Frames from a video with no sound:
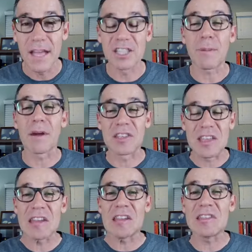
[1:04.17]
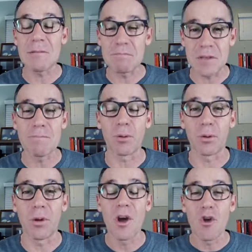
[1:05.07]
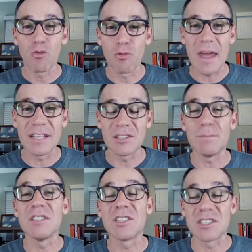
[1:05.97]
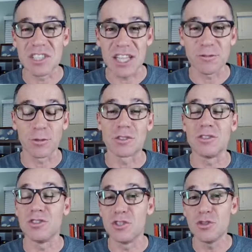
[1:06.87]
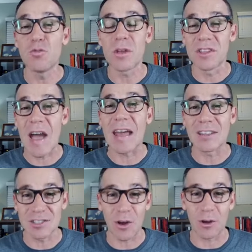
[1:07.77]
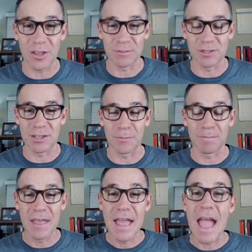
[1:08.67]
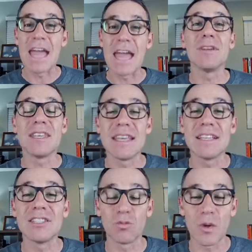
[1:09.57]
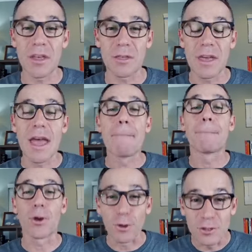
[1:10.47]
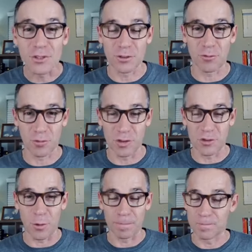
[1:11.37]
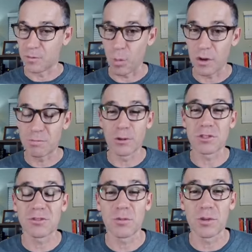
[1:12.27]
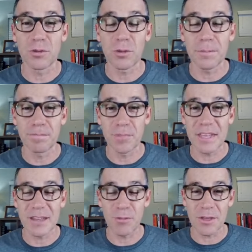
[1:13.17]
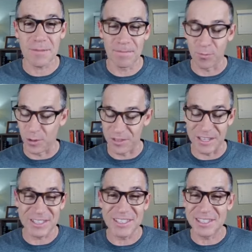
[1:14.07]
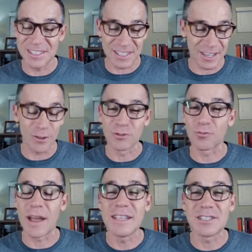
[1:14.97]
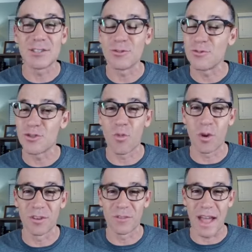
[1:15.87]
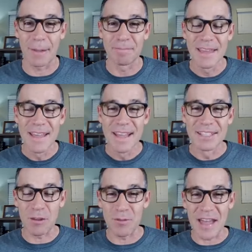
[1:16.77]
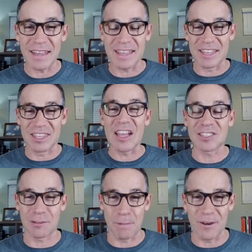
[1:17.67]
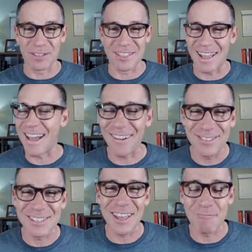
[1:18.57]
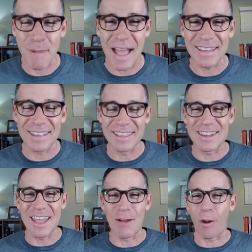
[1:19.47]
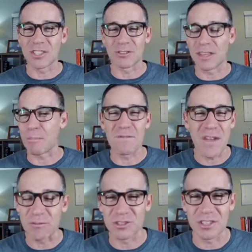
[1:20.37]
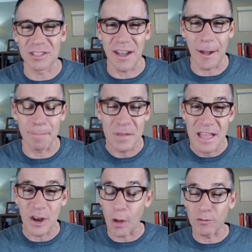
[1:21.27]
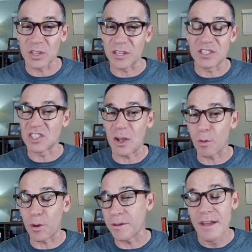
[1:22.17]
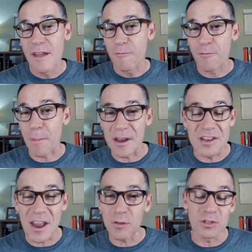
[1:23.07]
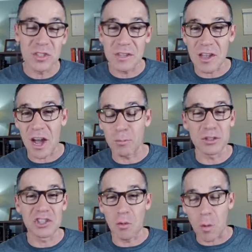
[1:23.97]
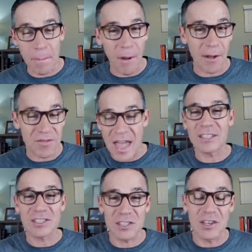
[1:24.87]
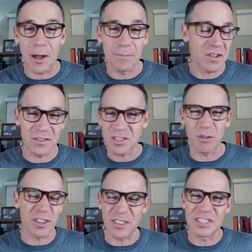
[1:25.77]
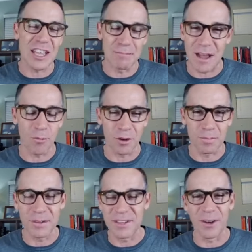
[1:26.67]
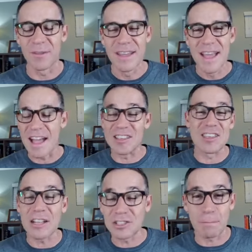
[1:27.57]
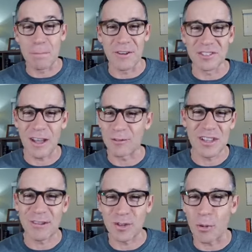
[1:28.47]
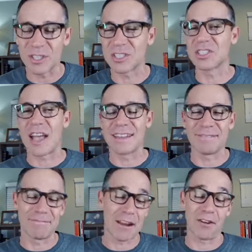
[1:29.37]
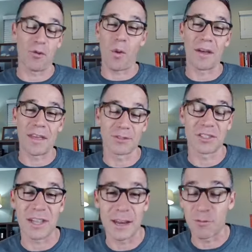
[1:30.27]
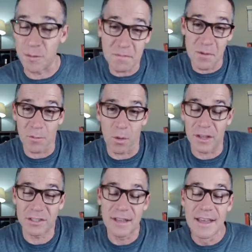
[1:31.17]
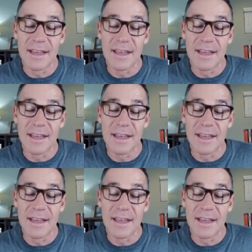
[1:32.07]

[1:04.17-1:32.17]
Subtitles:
It's about getting the people ready to be successful, to do what God has called them to do, and it begins with personal renewal. Where does personal renewal begin with? Well, in this instance, it goes right to the Word of God. Today, we got a guest appearance. I always loved back in the day watching like my favorite sitcom, and all of a sudden, someone from another sitcom would show up on that sitcom. You know, it's always on the same network, but you know, a guest appearance, that was always exciting. I don't know why that was exciting for me, but it was.